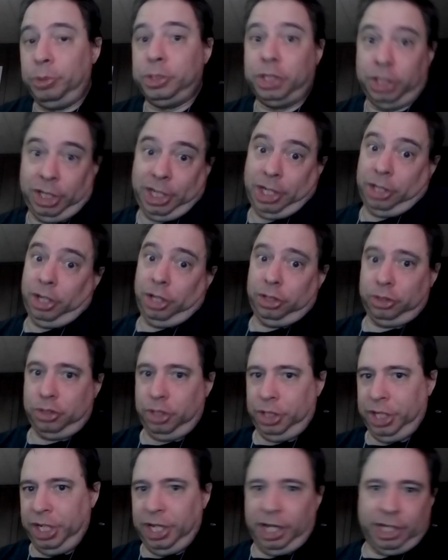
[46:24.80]
Would you like another
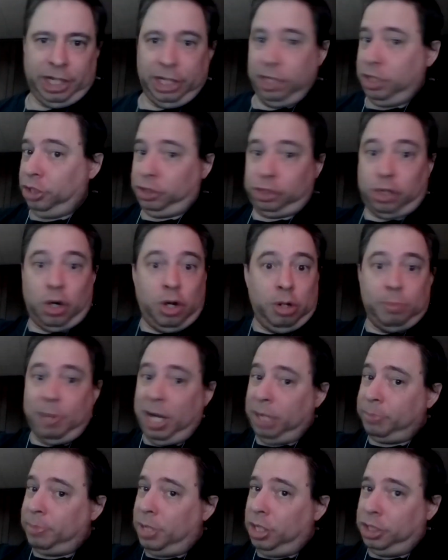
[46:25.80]
cookie? I can just call
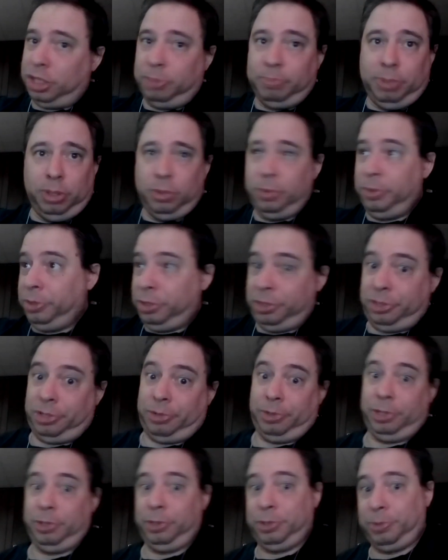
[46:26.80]
back my Boo,
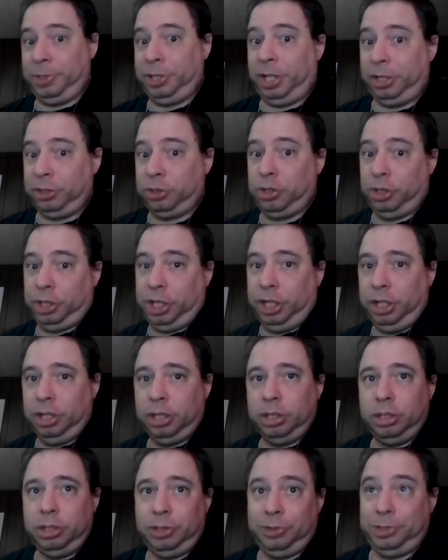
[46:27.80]
turn you into another cookie.
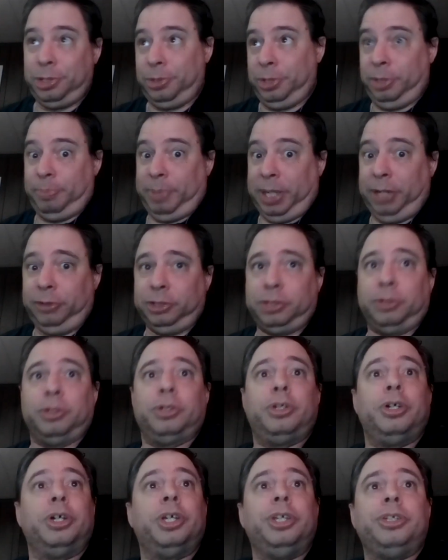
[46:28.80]
Return your parents
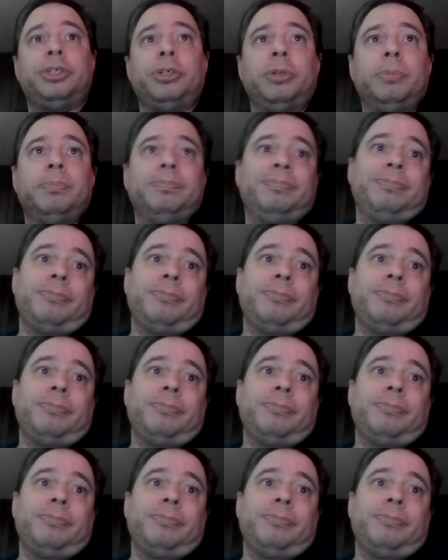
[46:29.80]
into cookies.